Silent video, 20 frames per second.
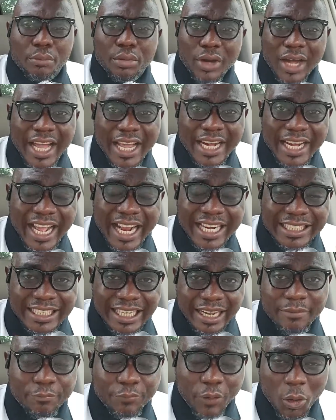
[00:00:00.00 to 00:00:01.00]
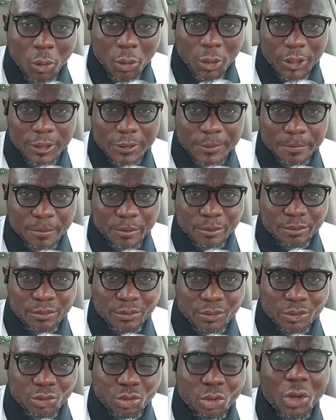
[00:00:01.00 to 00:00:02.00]
Buhari had come forward
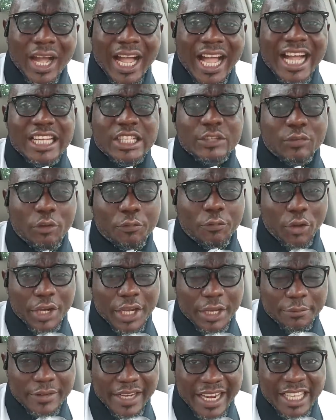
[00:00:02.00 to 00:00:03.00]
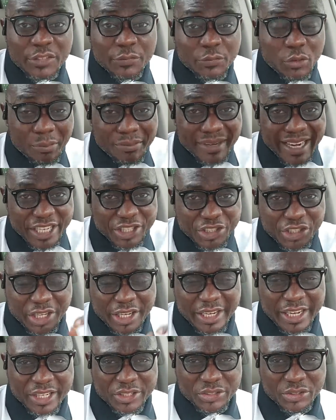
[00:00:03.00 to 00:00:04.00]
to ask for forgiveness from
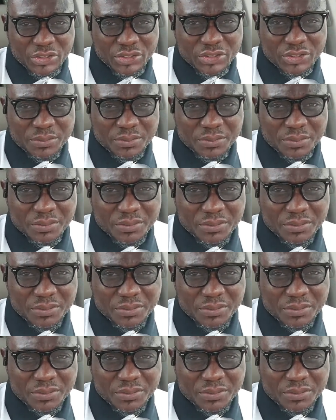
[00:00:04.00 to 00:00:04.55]
Nigerians.